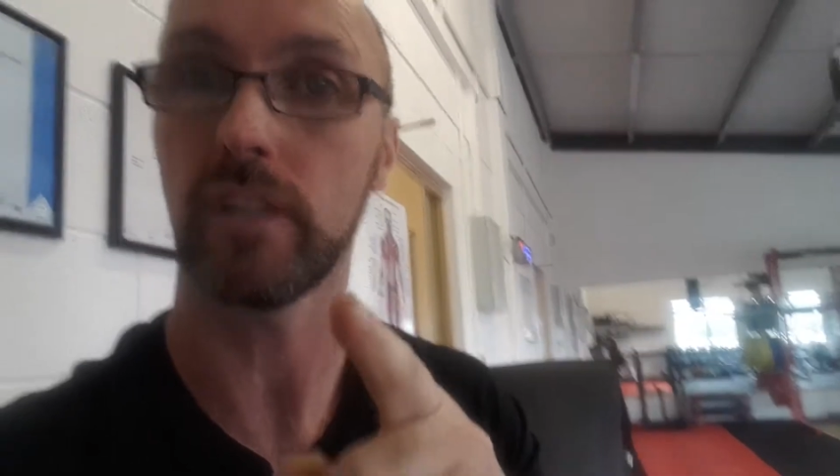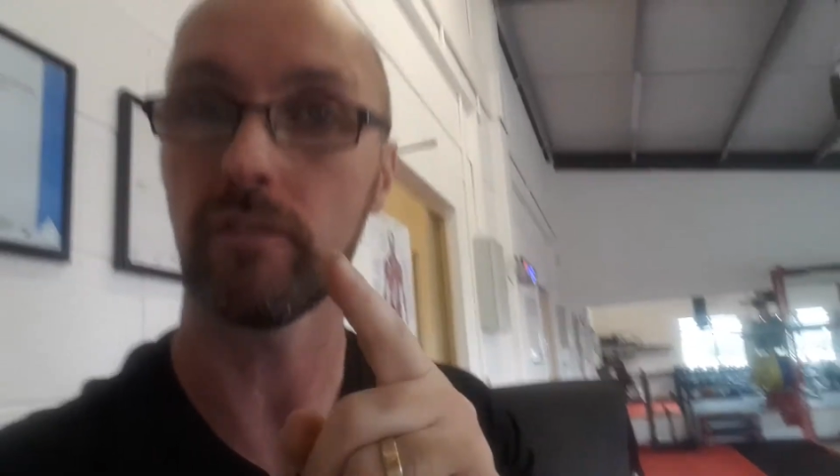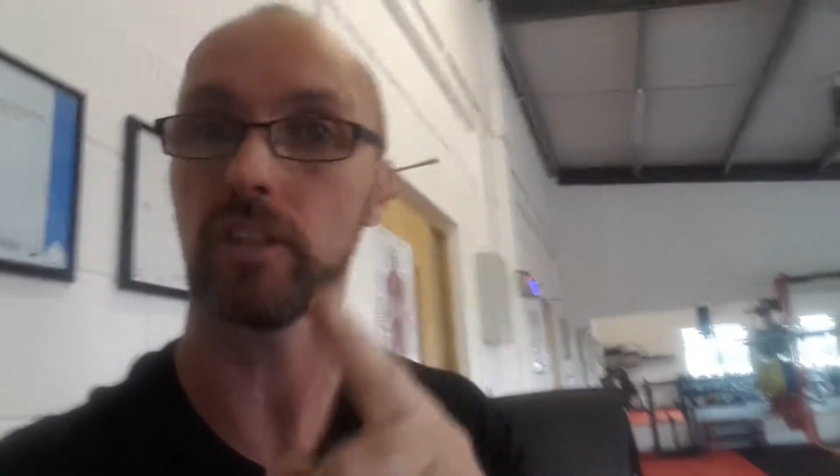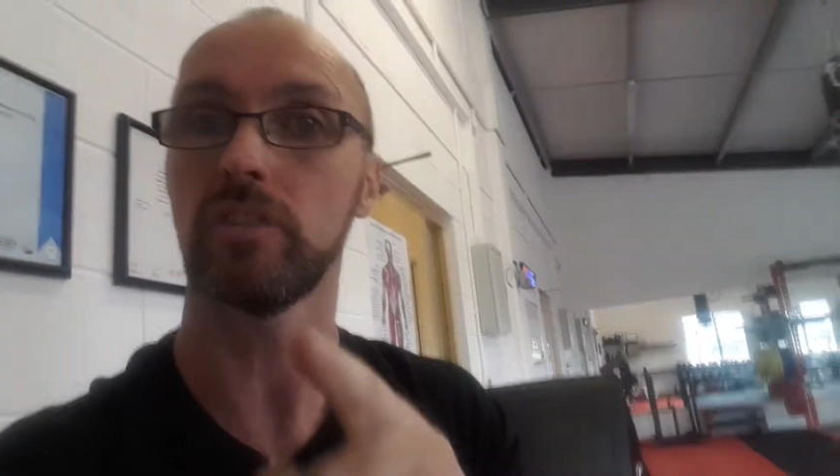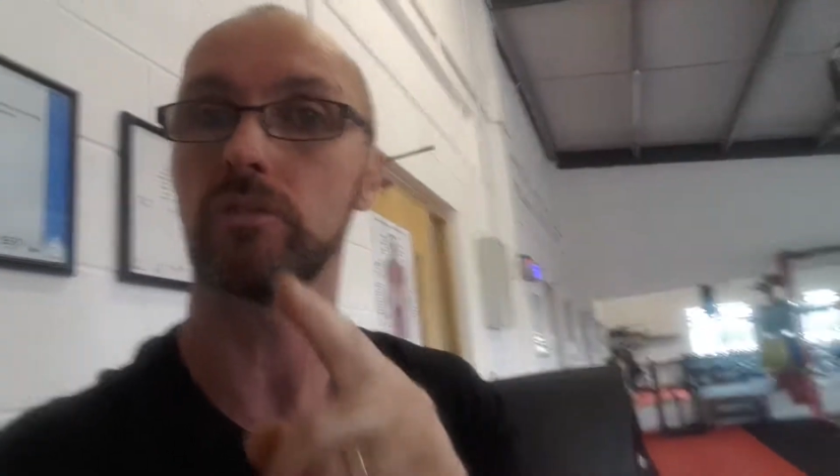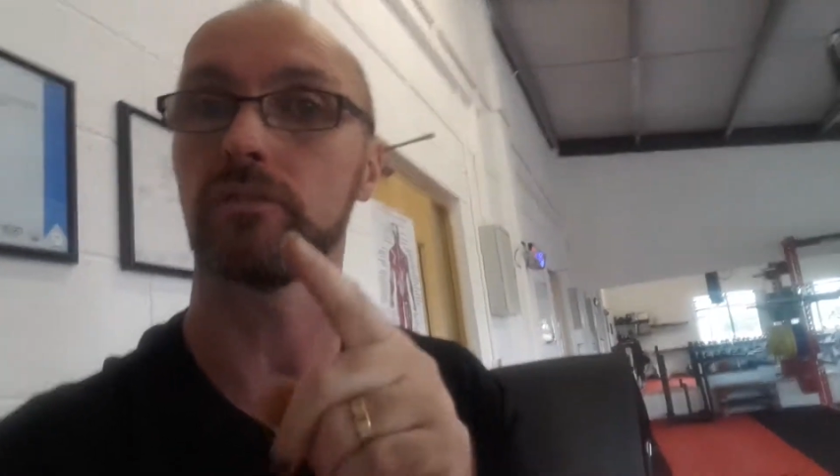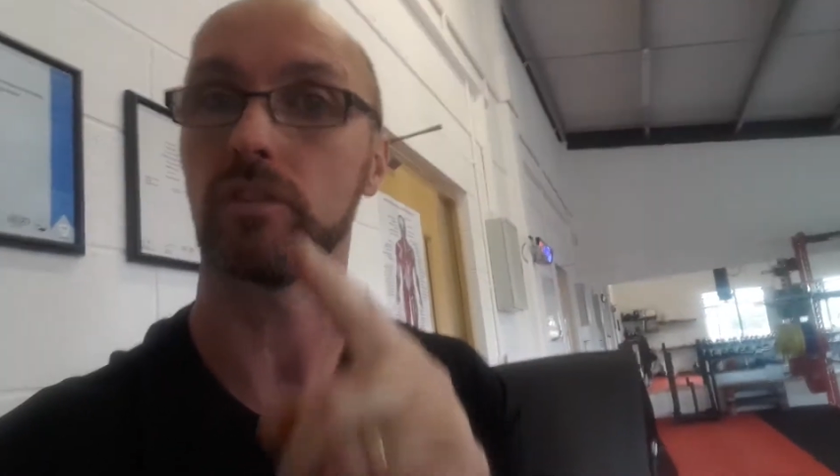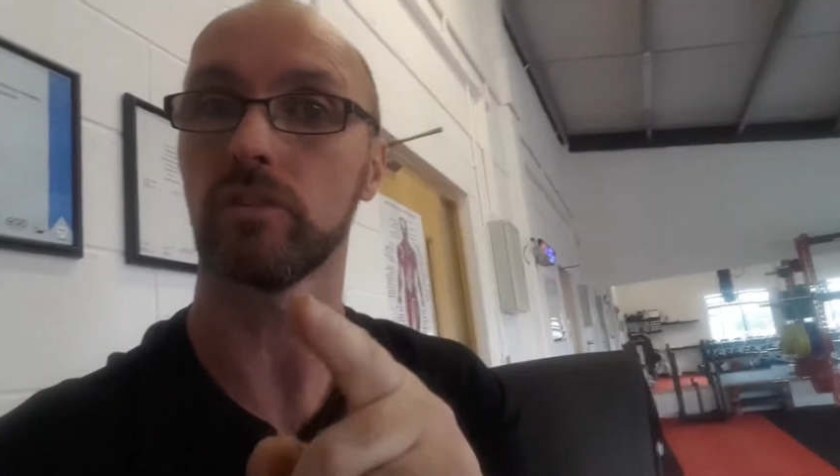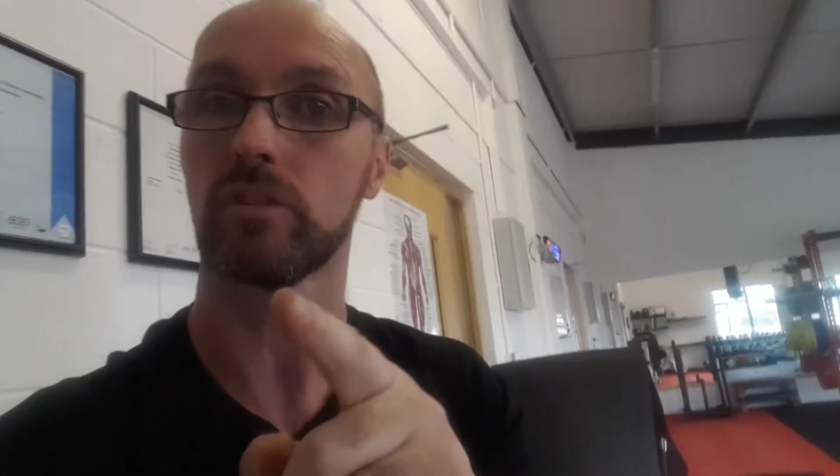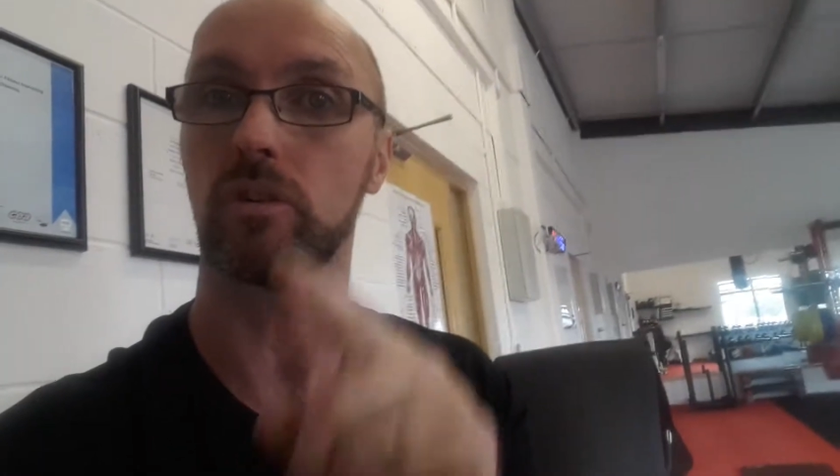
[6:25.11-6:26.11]
Everything you do is for
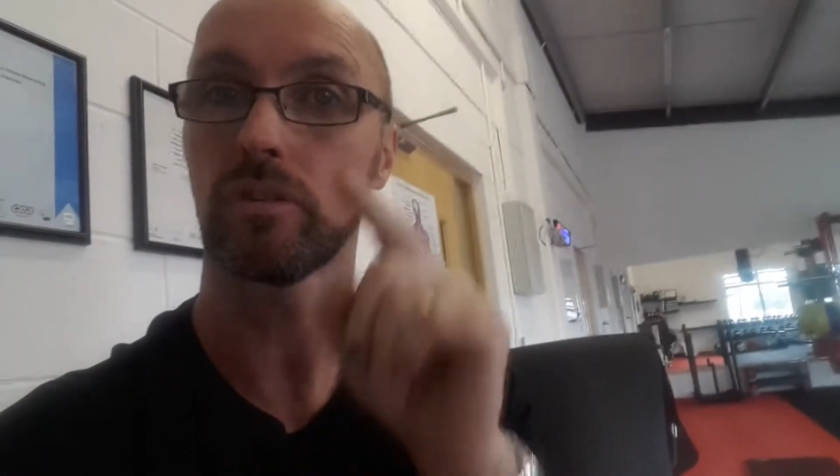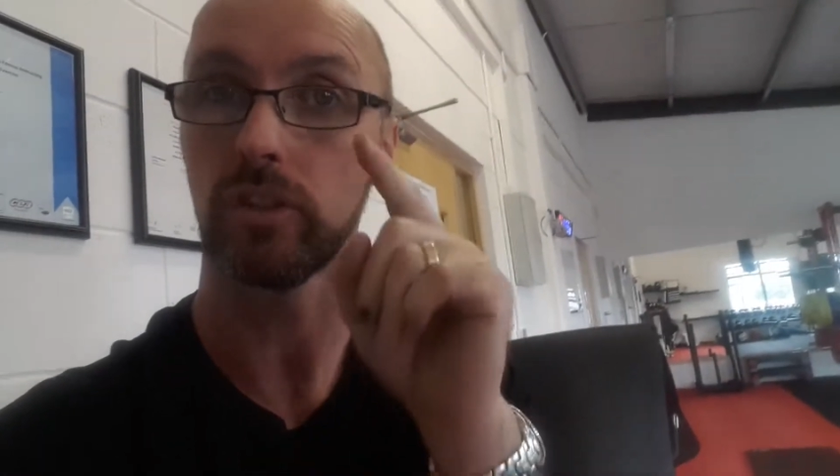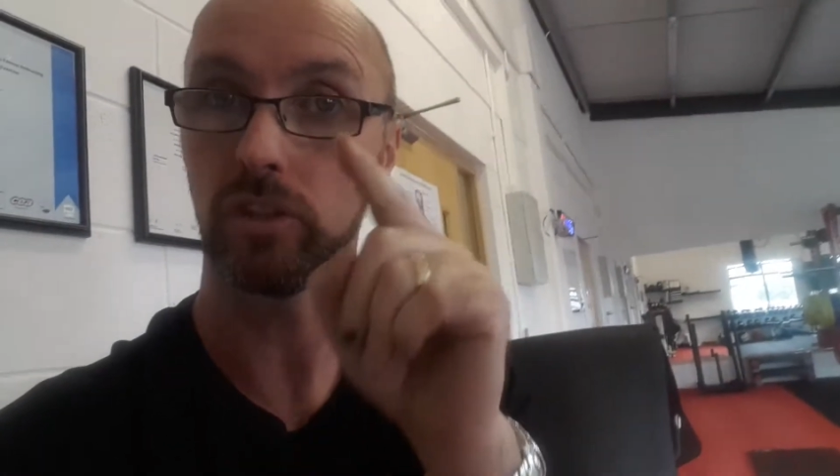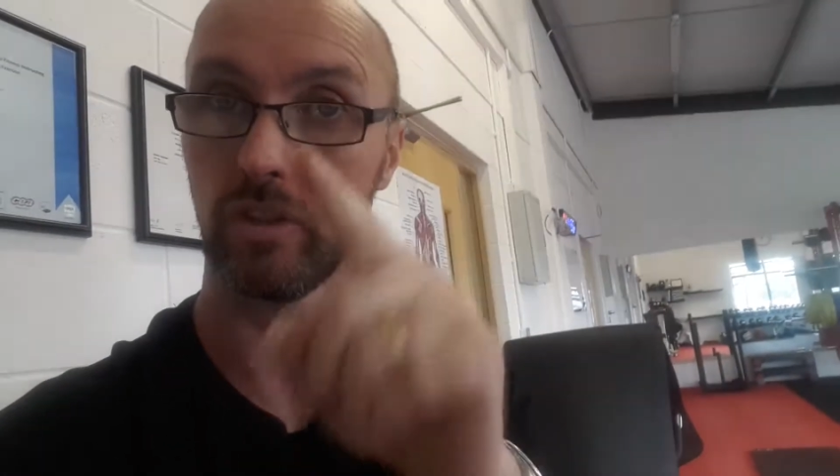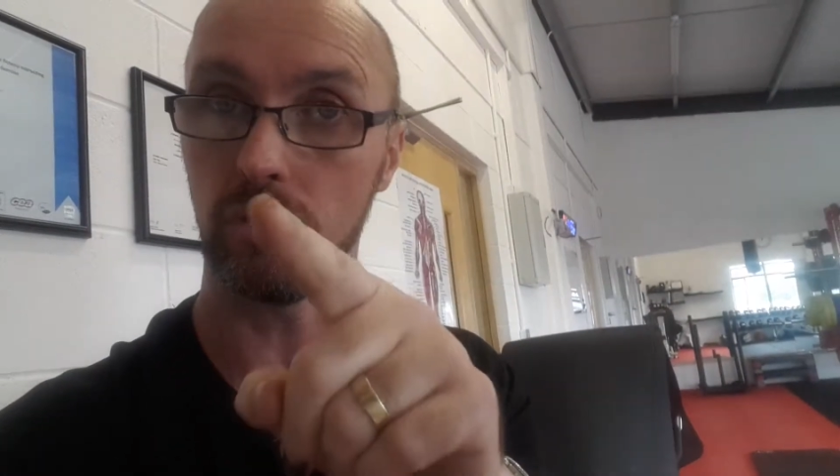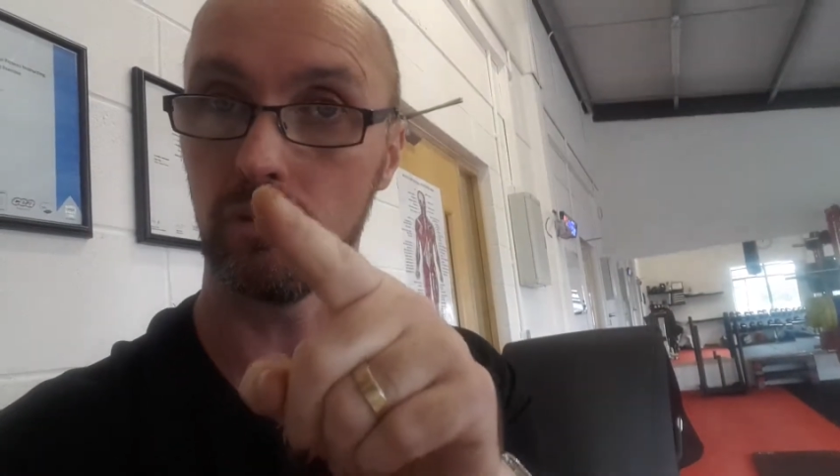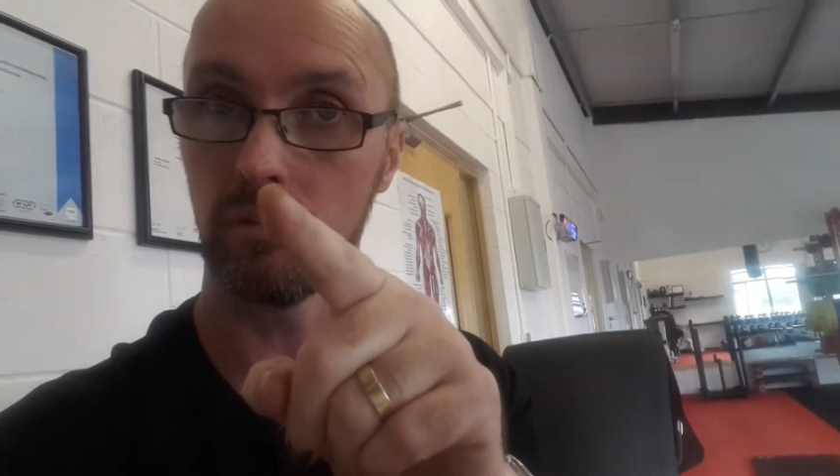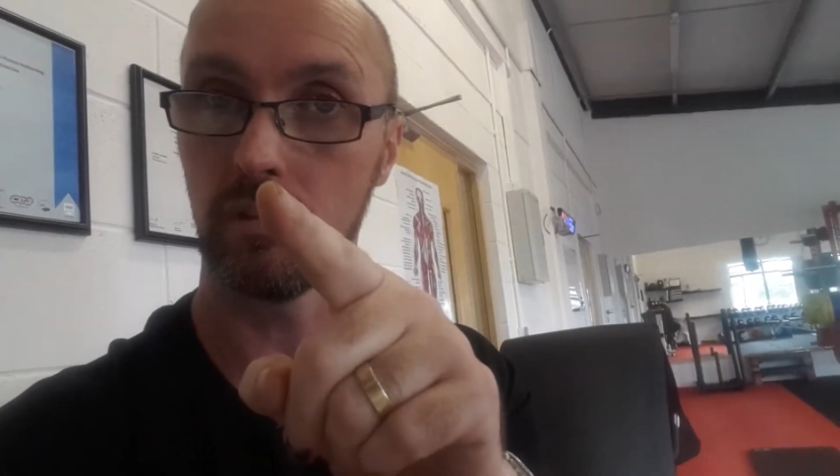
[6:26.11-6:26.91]
a good cause. You.